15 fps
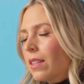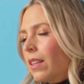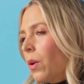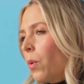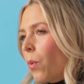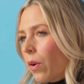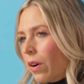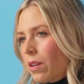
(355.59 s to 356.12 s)
they
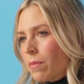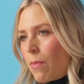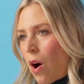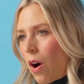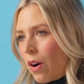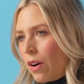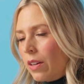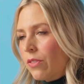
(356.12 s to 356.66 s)
weren't
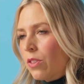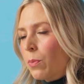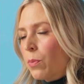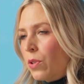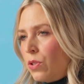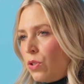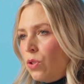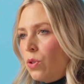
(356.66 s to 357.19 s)
part of the
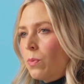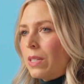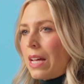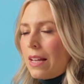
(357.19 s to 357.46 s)
presumed